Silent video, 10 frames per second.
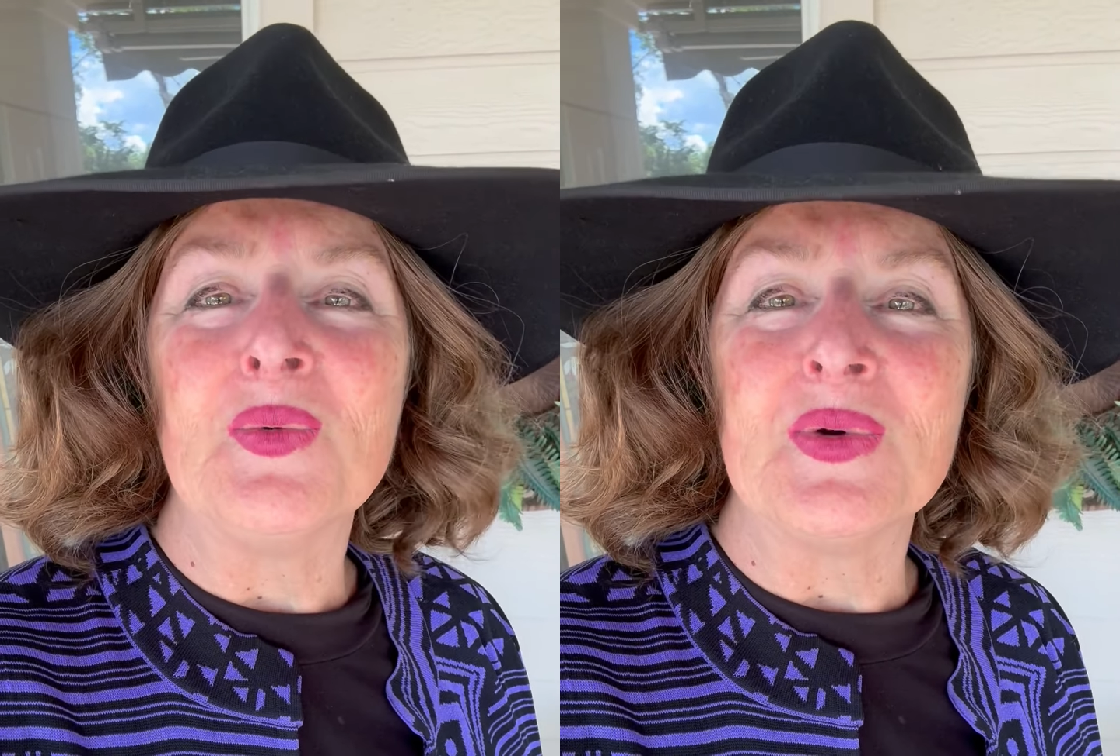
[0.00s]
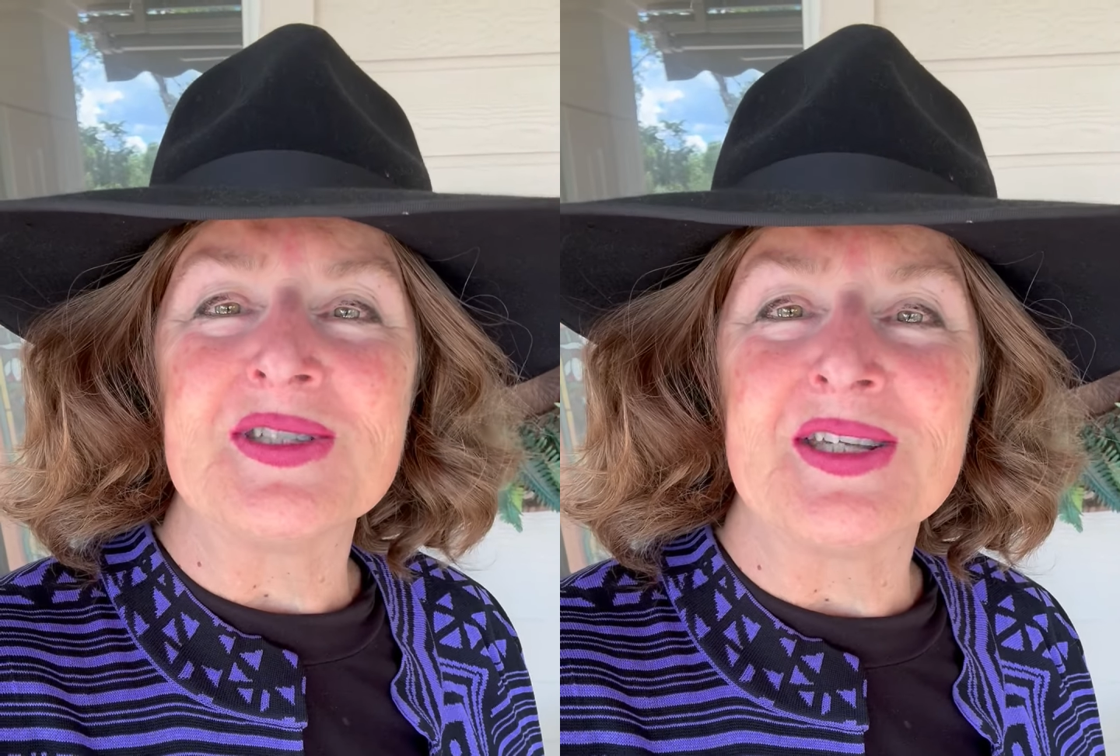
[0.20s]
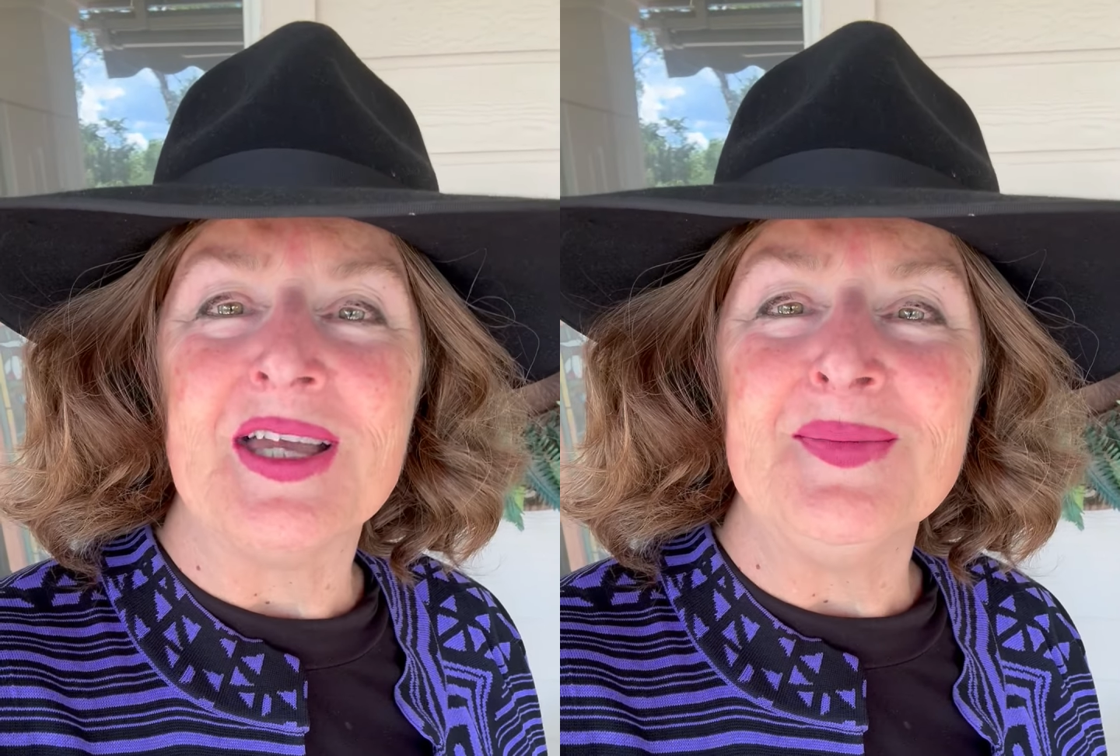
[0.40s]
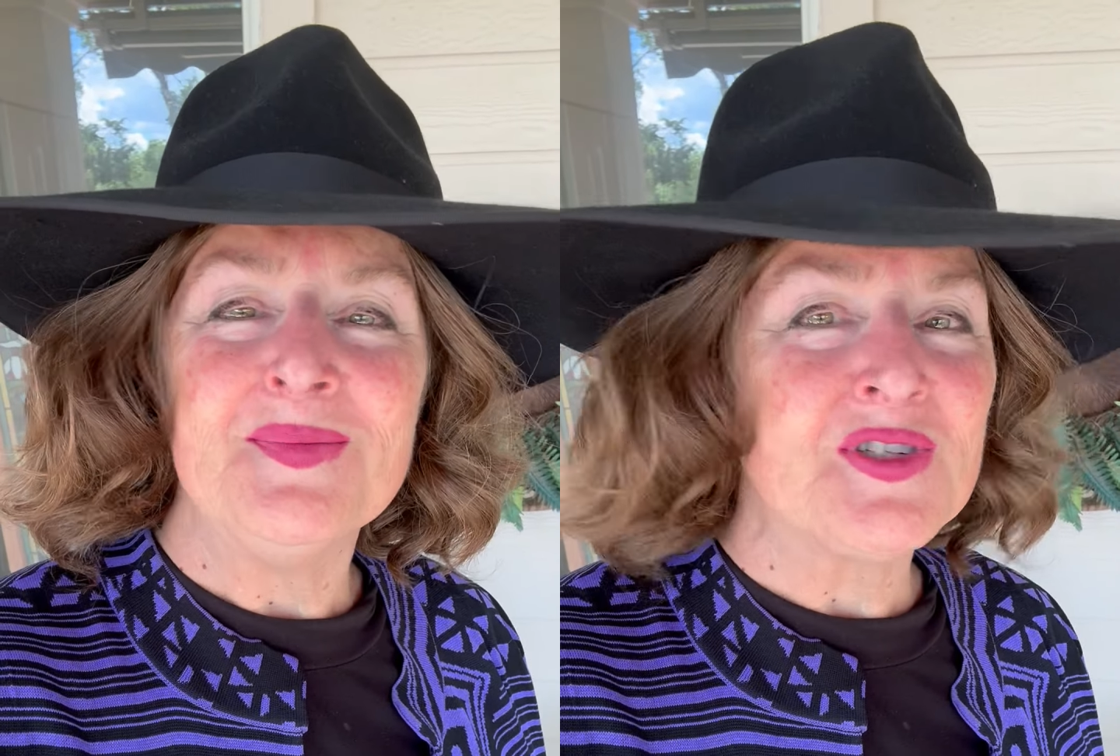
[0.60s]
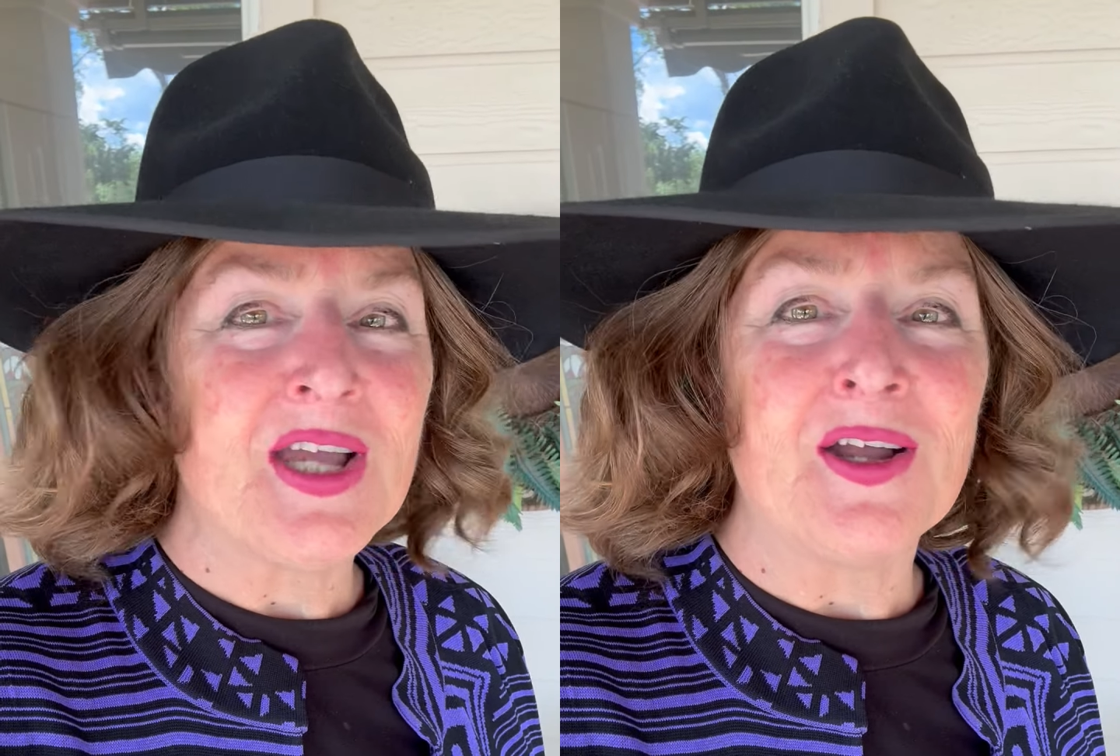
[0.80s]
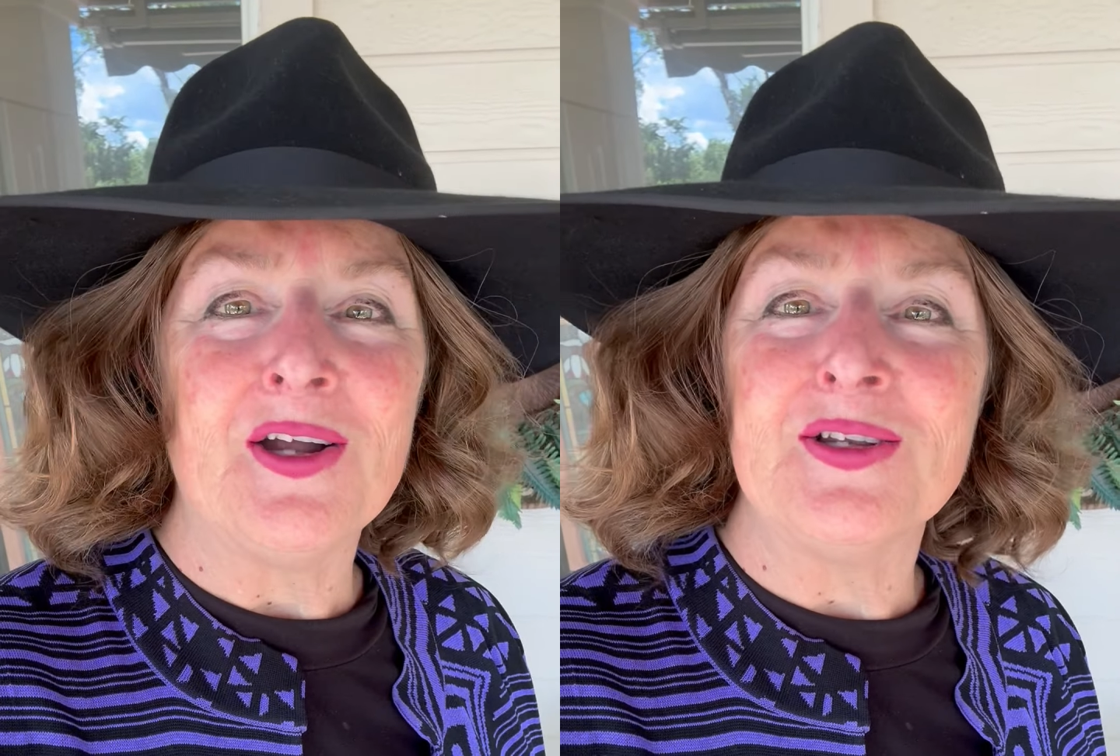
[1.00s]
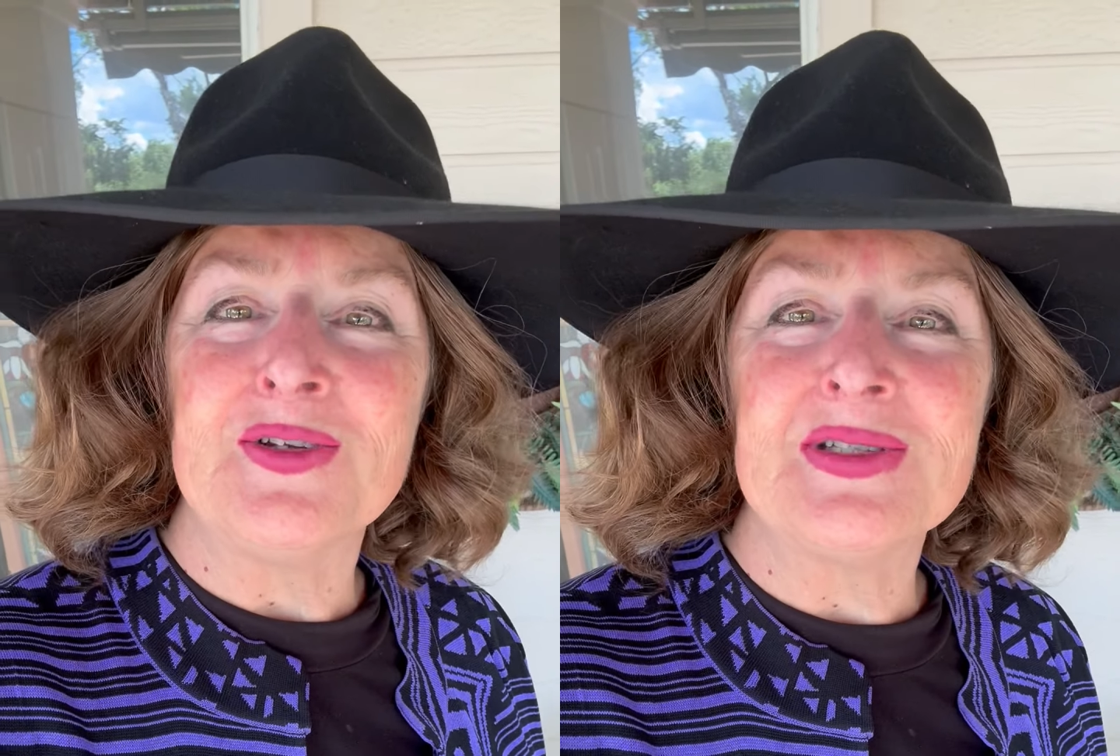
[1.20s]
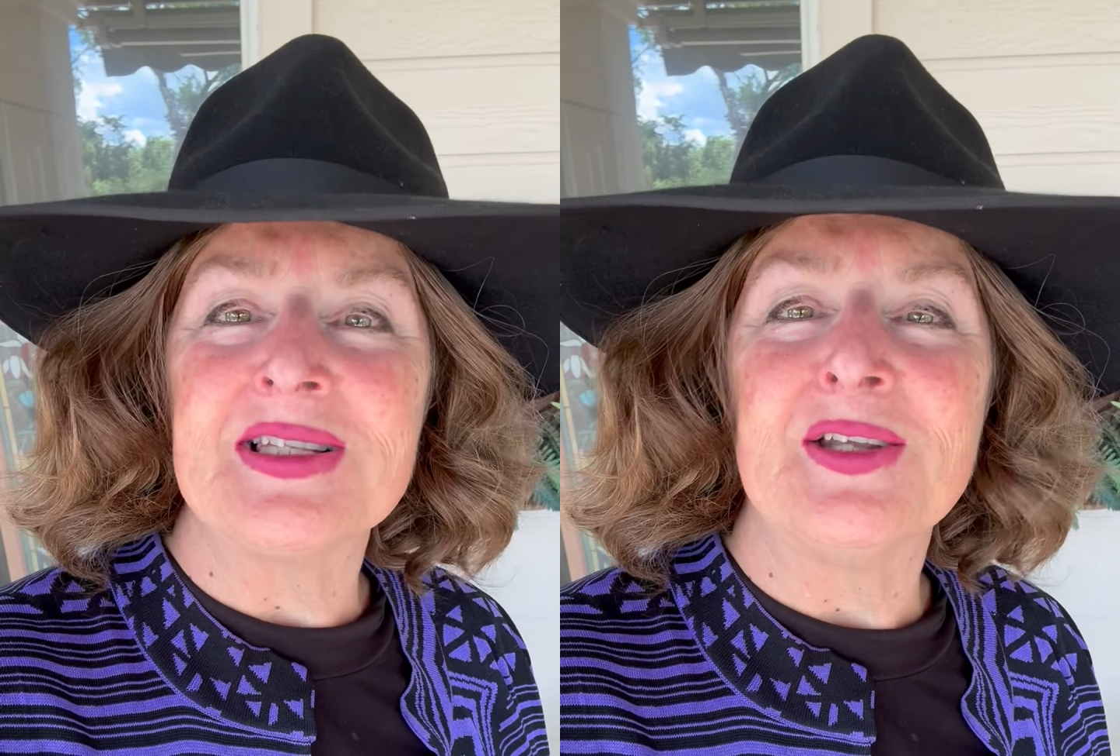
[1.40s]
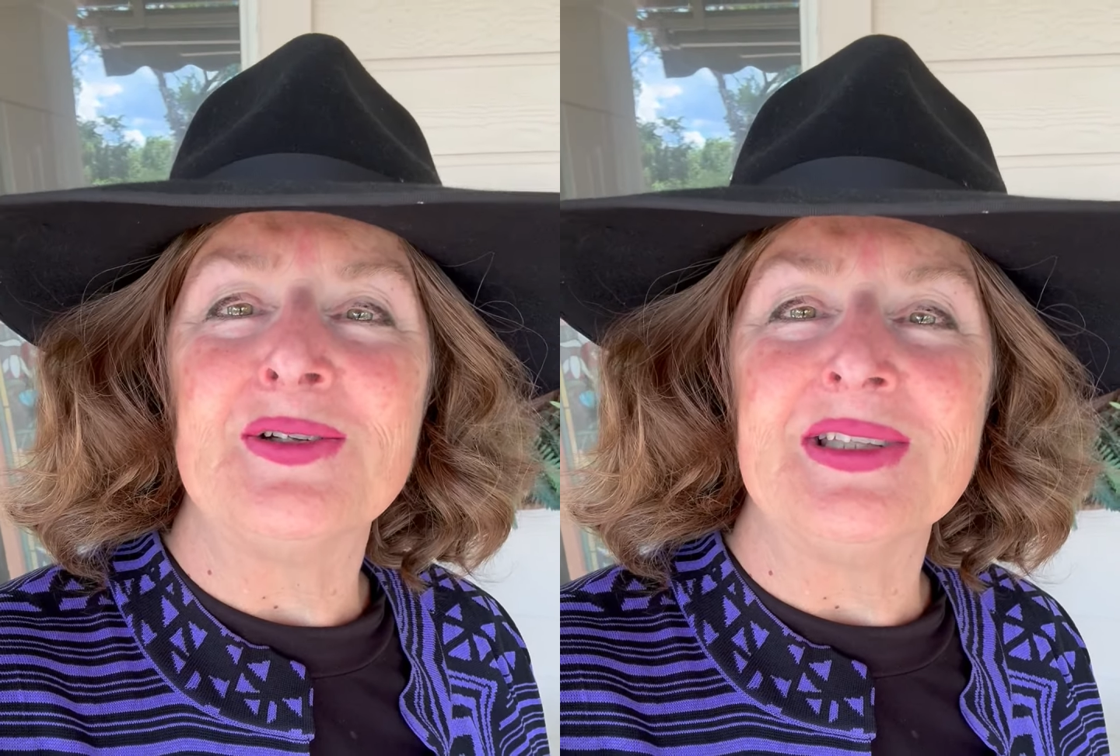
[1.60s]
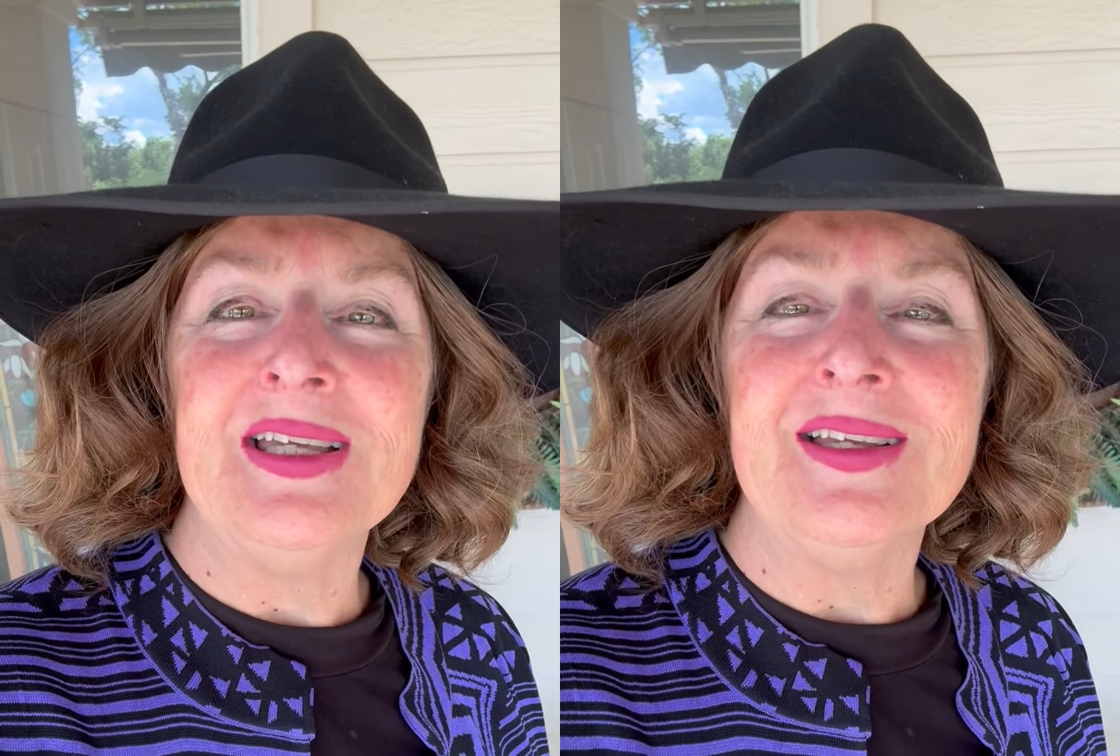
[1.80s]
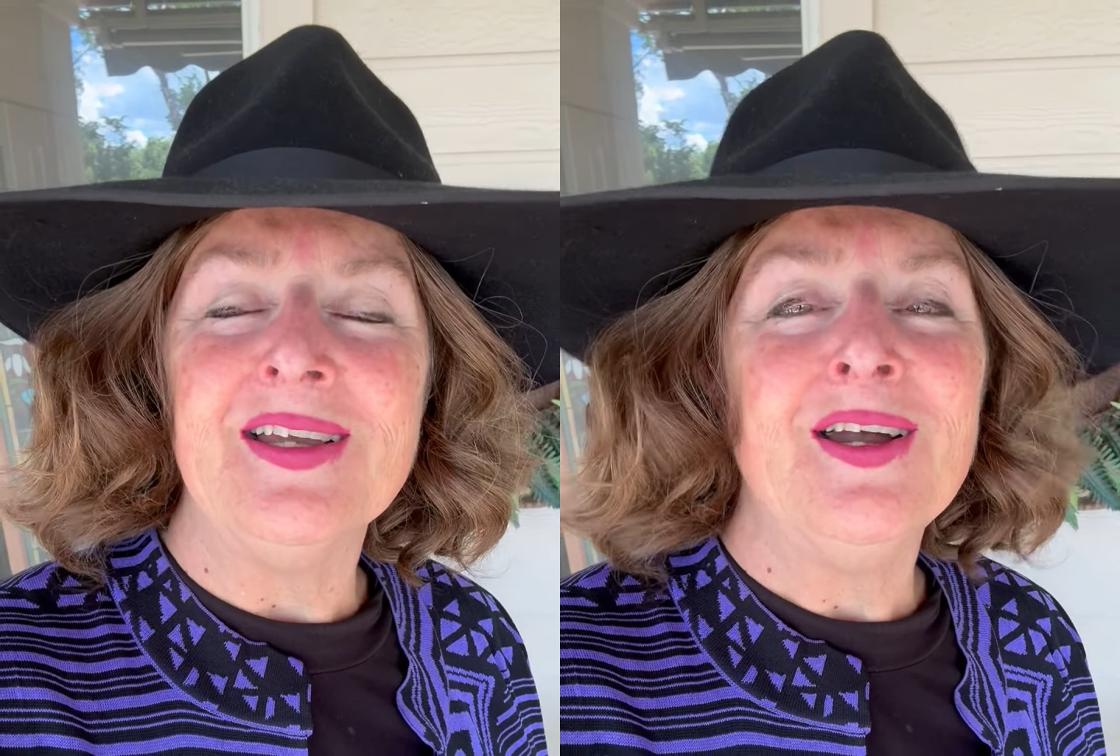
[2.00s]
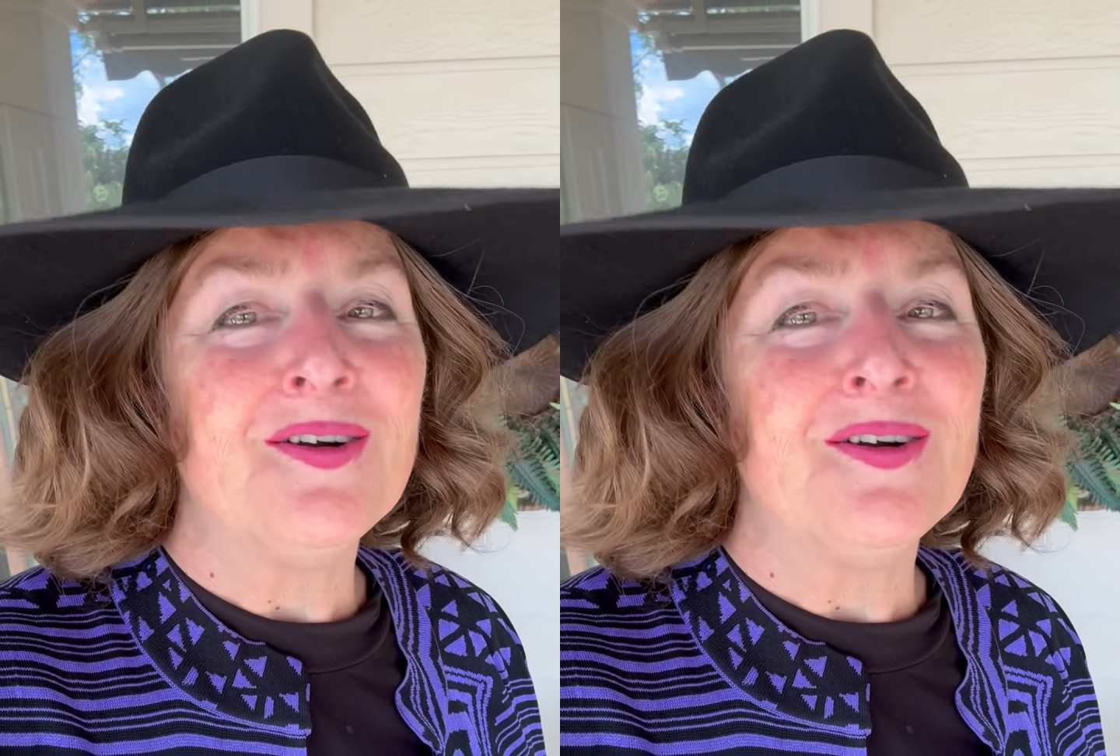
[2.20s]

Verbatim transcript: Once again, check our newsletter link